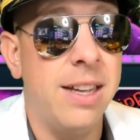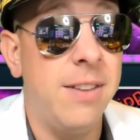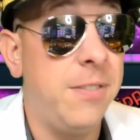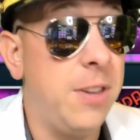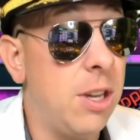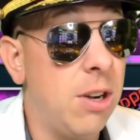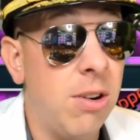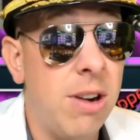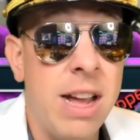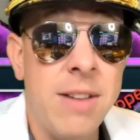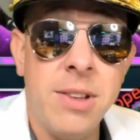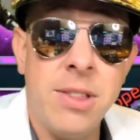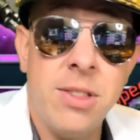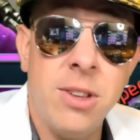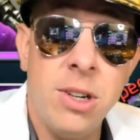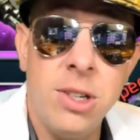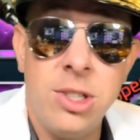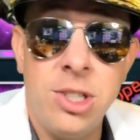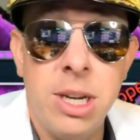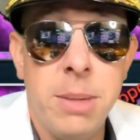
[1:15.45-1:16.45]
If you don't have a
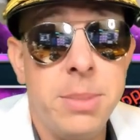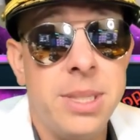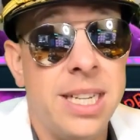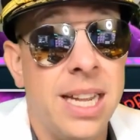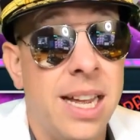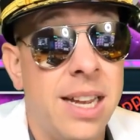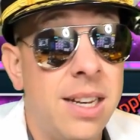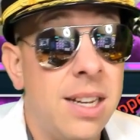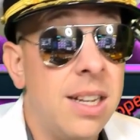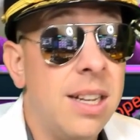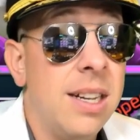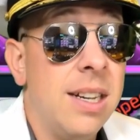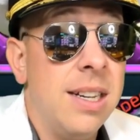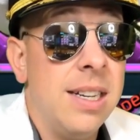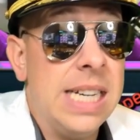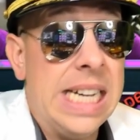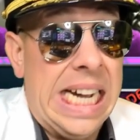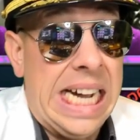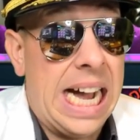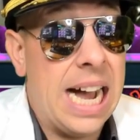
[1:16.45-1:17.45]
third gem set,
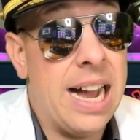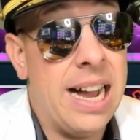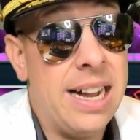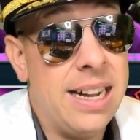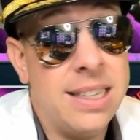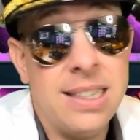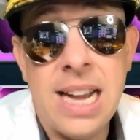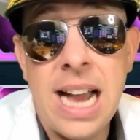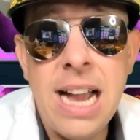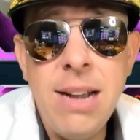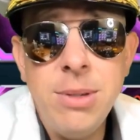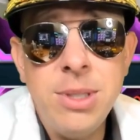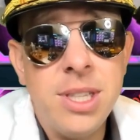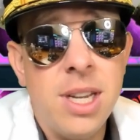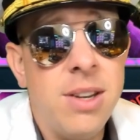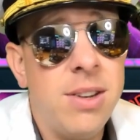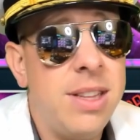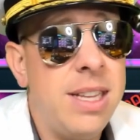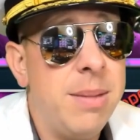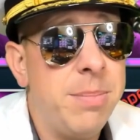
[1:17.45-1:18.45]
I was
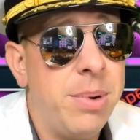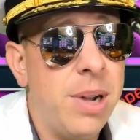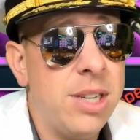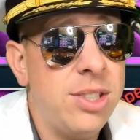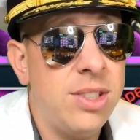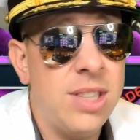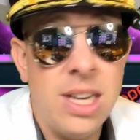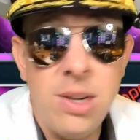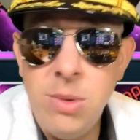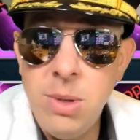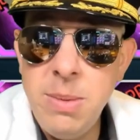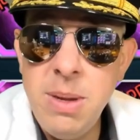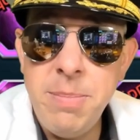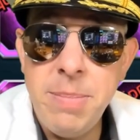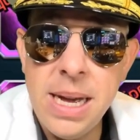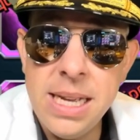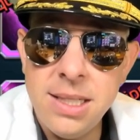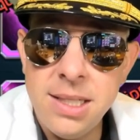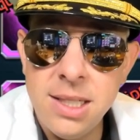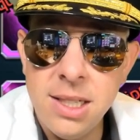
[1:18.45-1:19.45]
under the impression that it would be
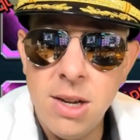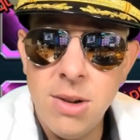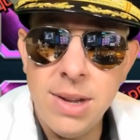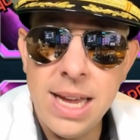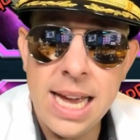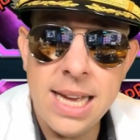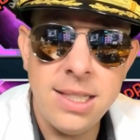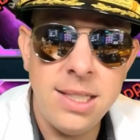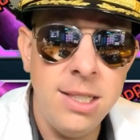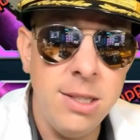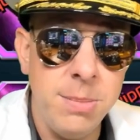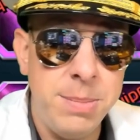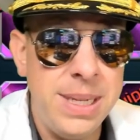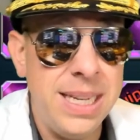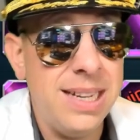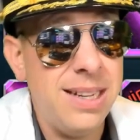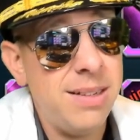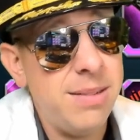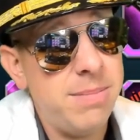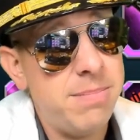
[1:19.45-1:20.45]
best to go
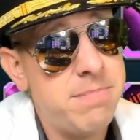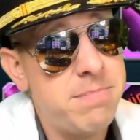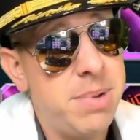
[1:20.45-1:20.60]
Cassiopeia,